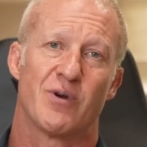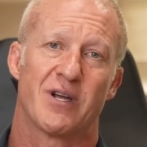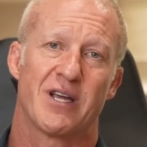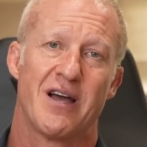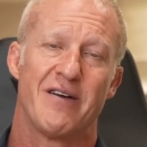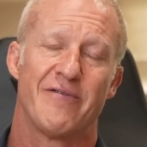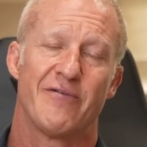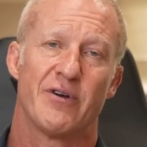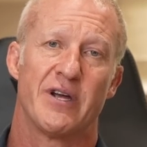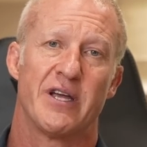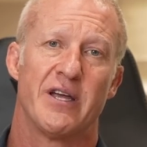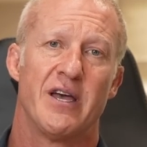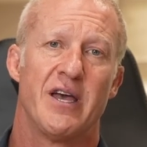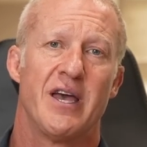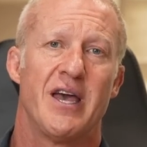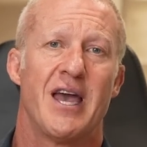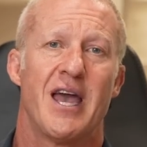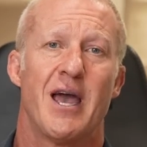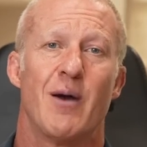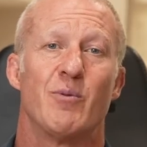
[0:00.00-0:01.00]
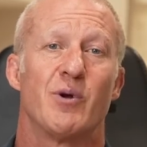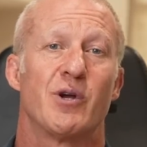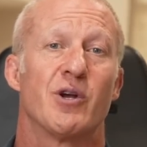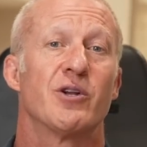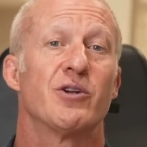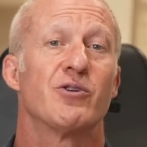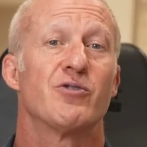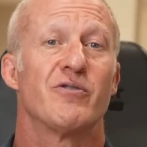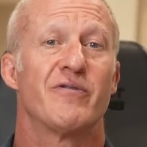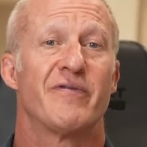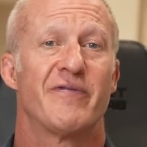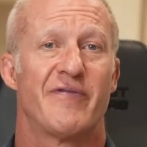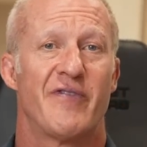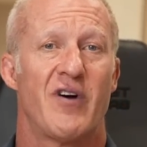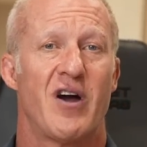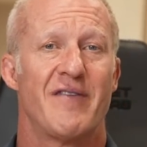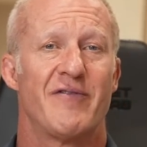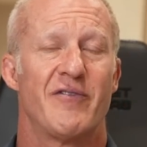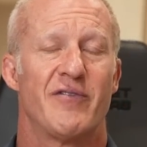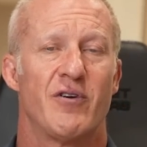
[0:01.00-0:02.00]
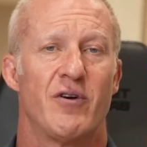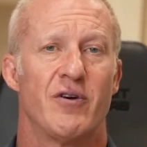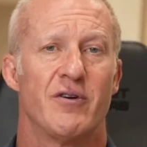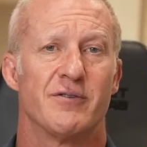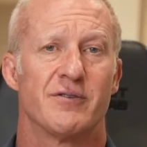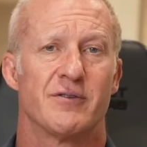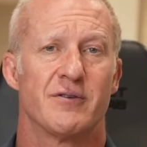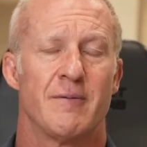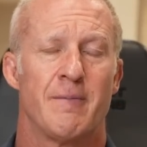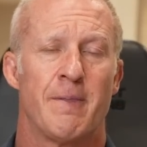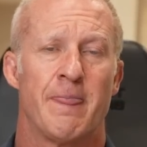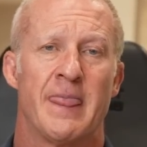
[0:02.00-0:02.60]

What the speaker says: recovery, and we're going to do 5 of those.